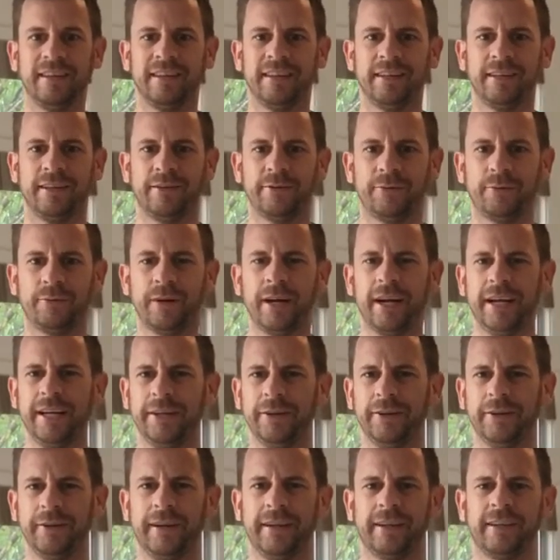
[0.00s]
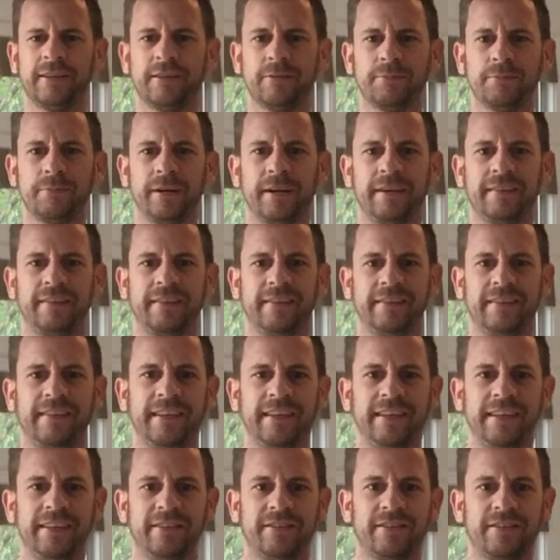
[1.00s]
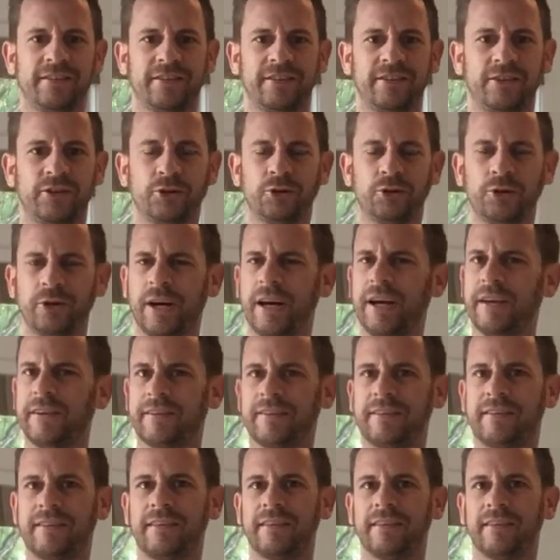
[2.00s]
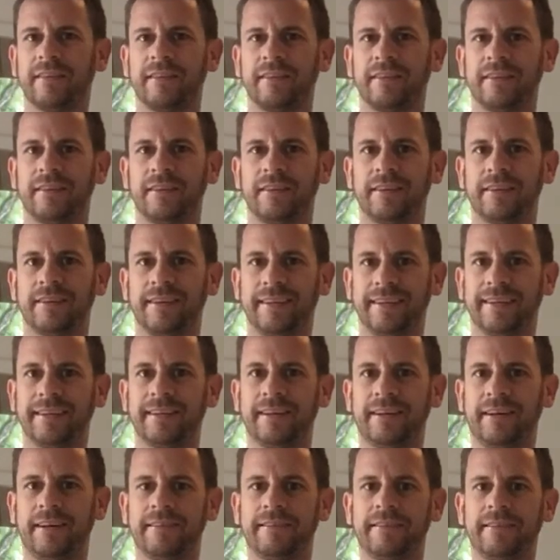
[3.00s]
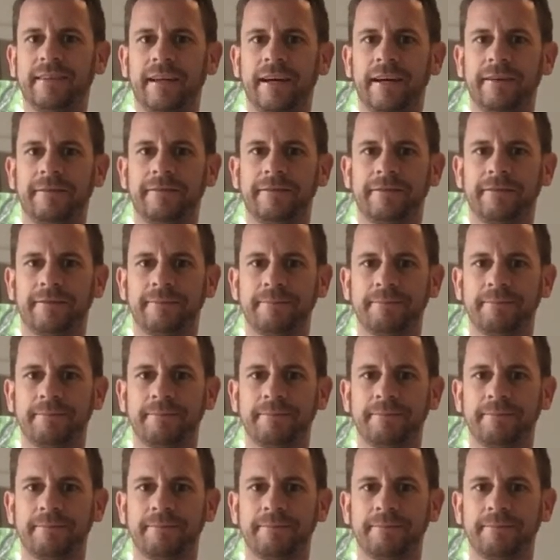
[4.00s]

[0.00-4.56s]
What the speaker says: the writer expresses his trust in God's love.